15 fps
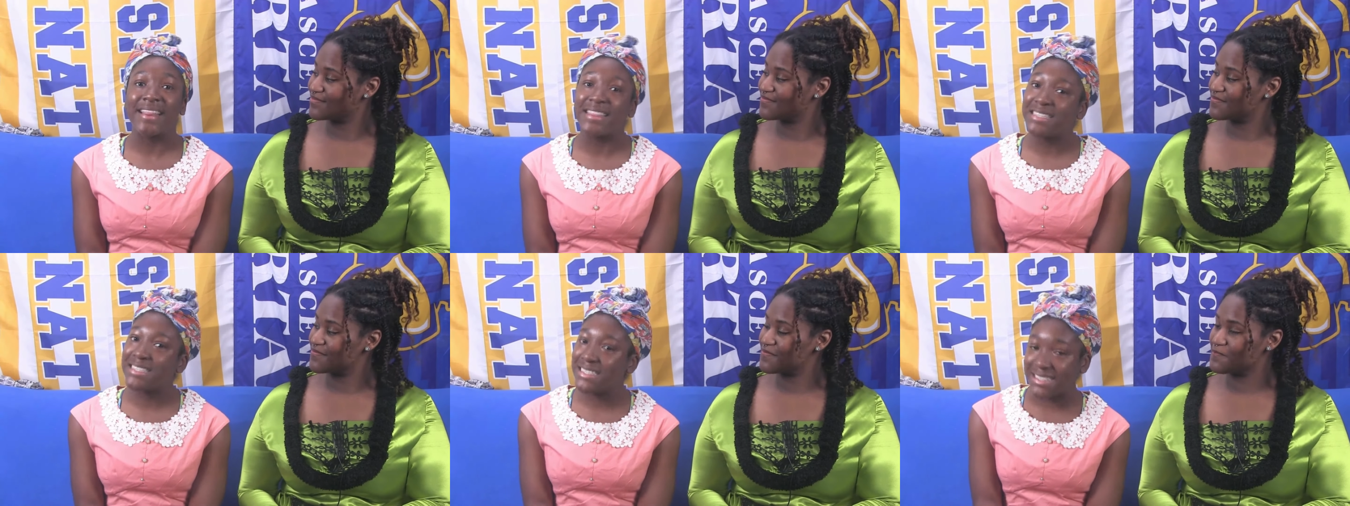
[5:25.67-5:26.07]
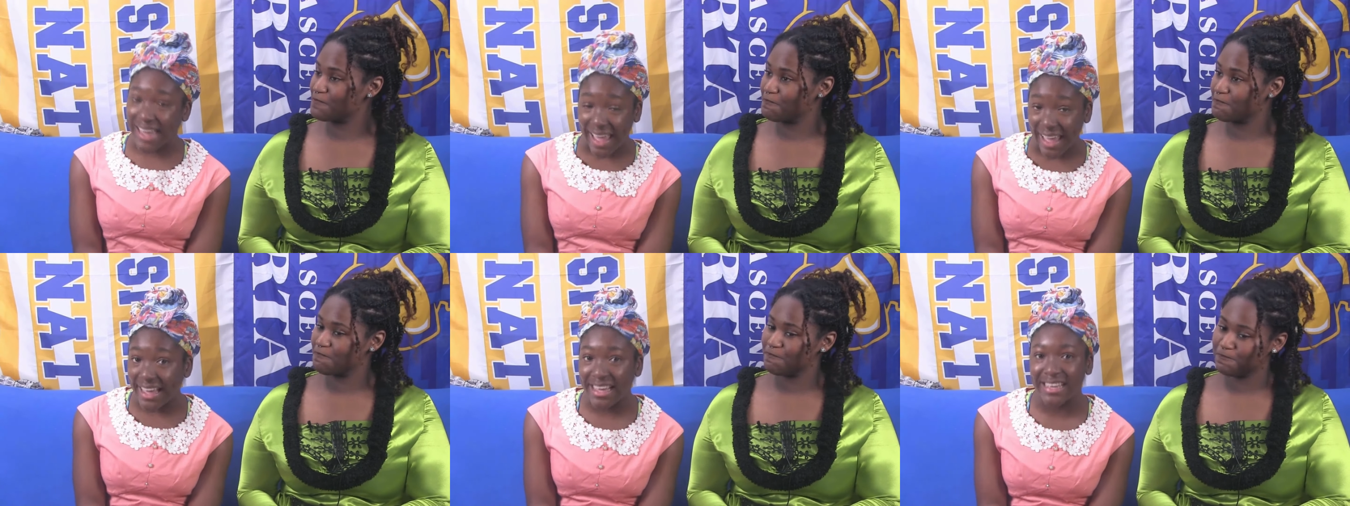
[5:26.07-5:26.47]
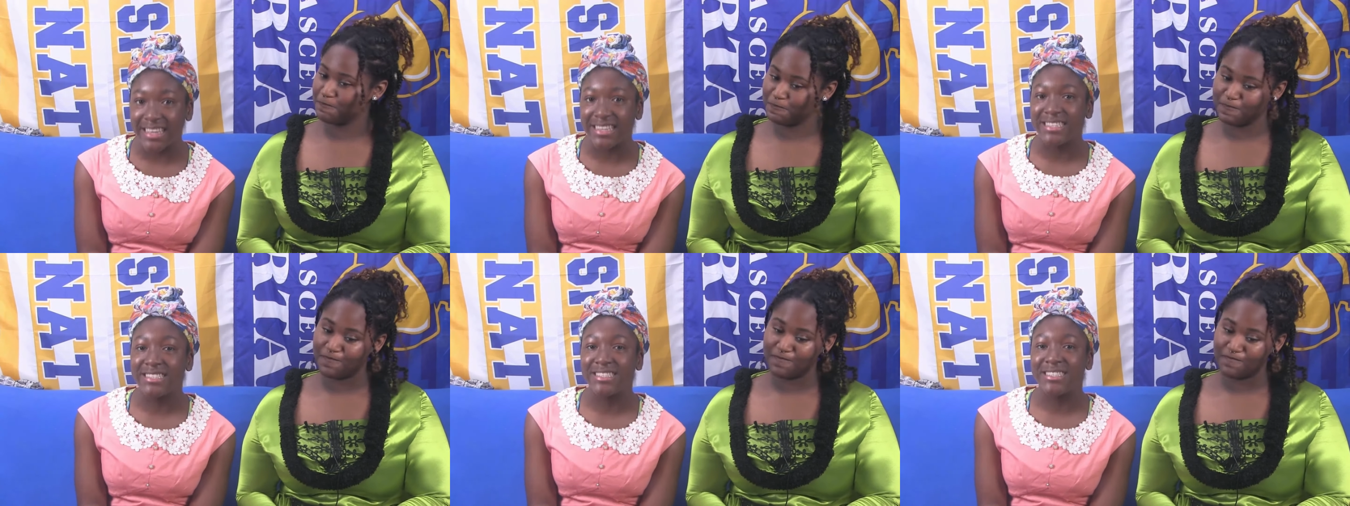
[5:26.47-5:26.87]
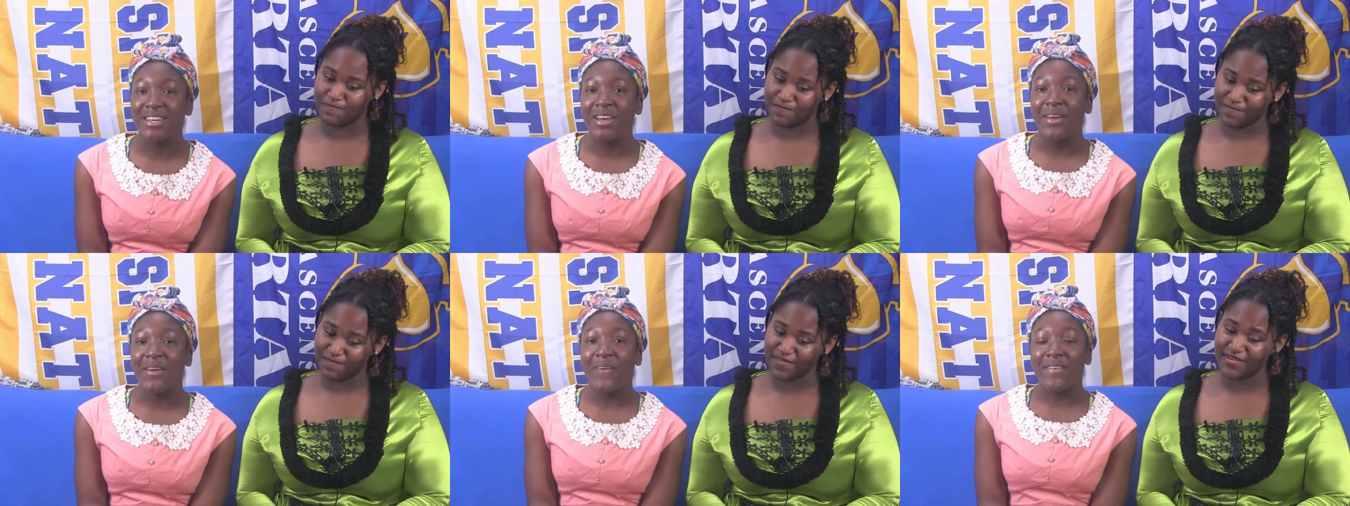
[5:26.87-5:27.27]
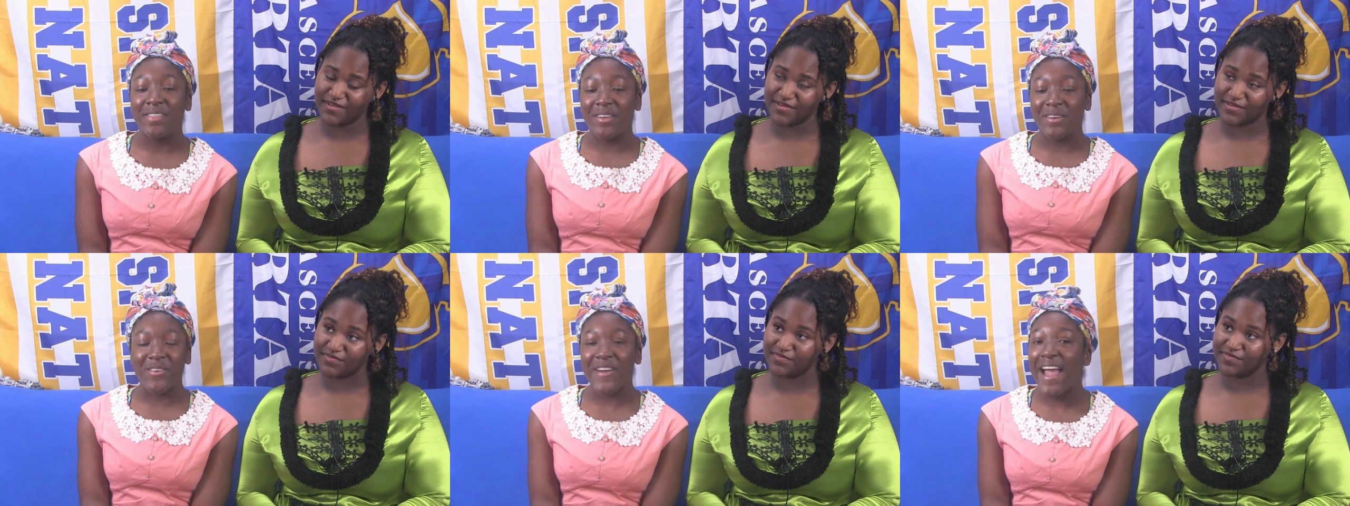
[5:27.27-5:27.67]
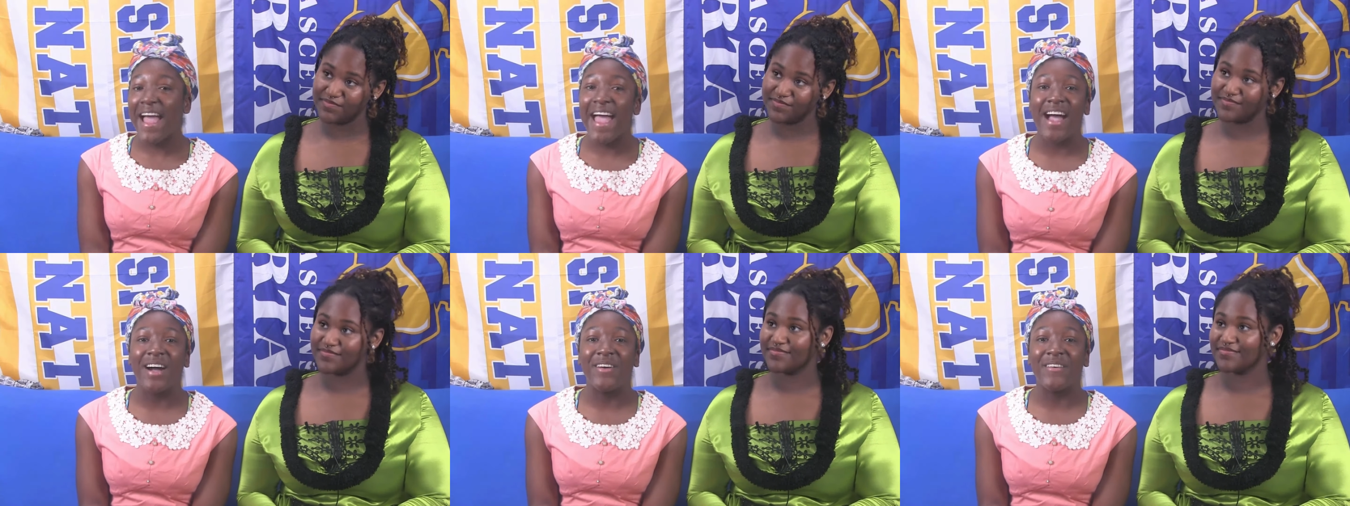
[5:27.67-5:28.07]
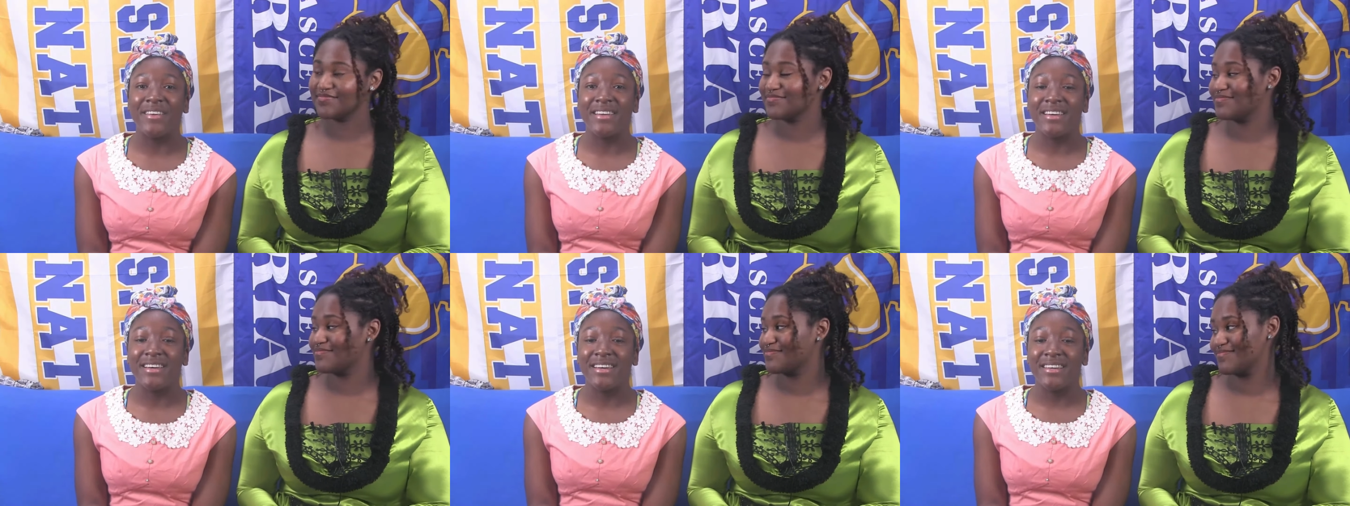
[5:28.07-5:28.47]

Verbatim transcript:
Speaker 1: the stage with the crowd,